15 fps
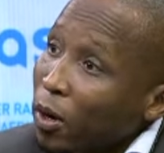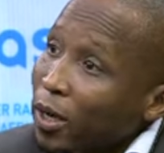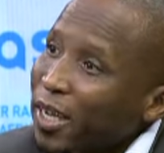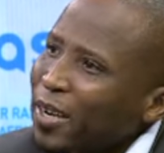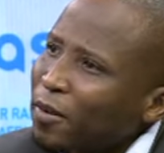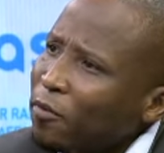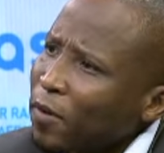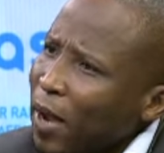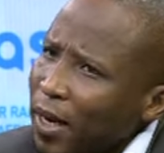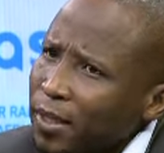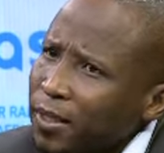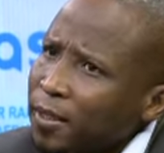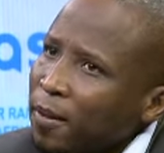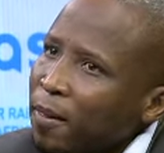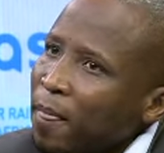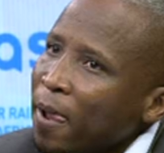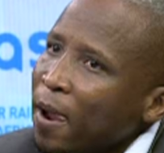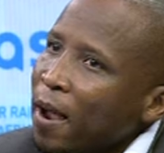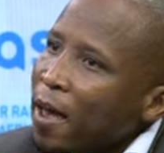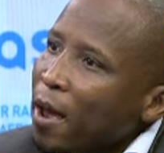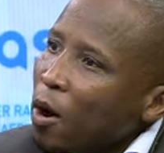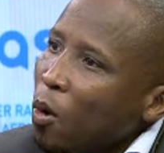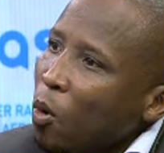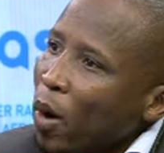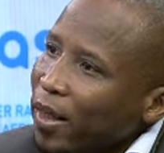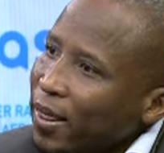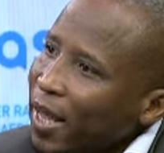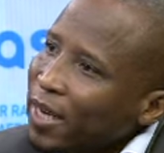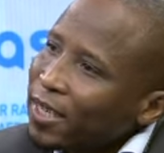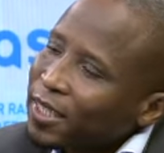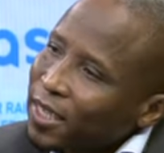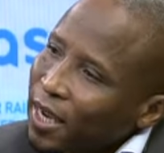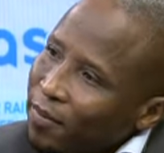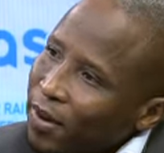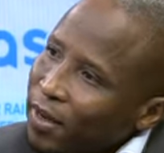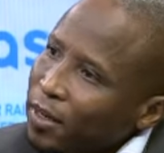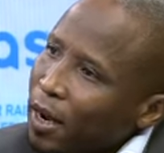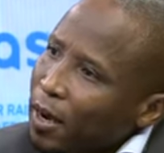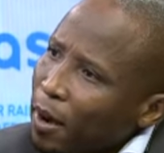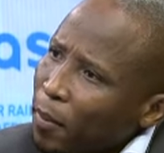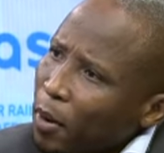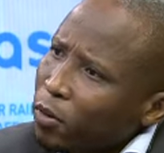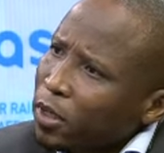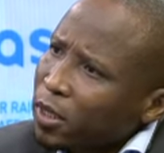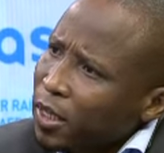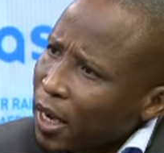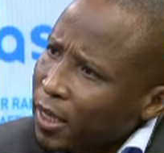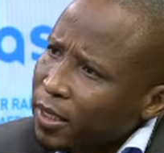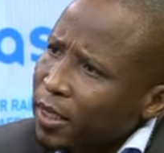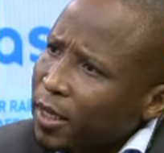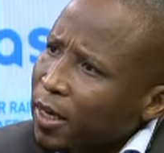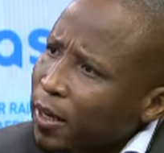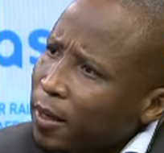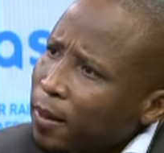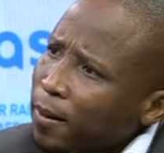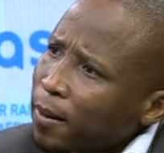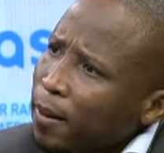In fact, when they discovered about this article